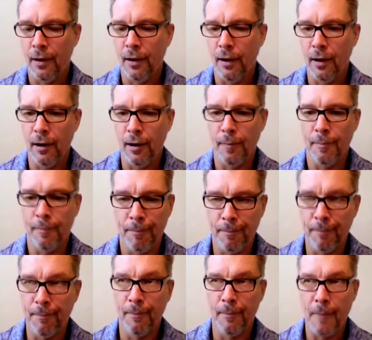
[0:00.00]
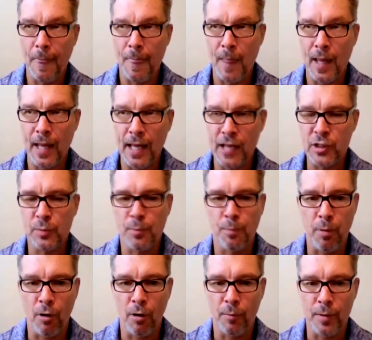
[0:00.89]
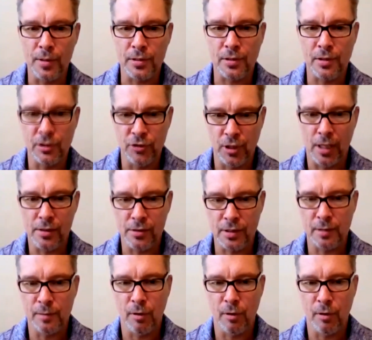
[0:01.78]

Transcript: Um, its purpose, the jettison